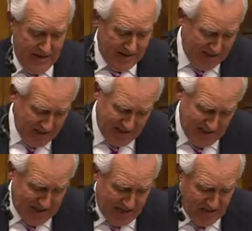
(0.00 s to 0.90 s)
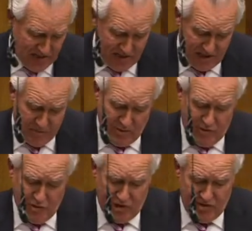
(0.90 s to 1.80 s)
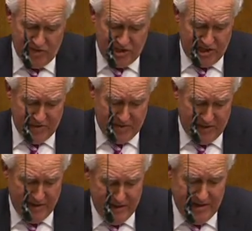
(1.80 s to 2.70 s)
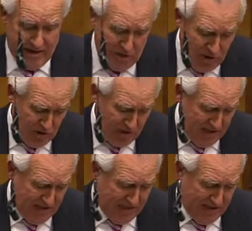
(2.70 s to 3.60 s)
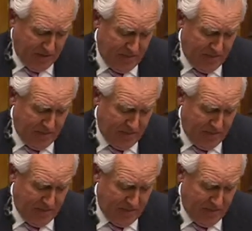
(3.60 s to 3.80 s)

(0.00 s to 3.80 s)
cutting the deficit as a proportion of GDP, and causing the debt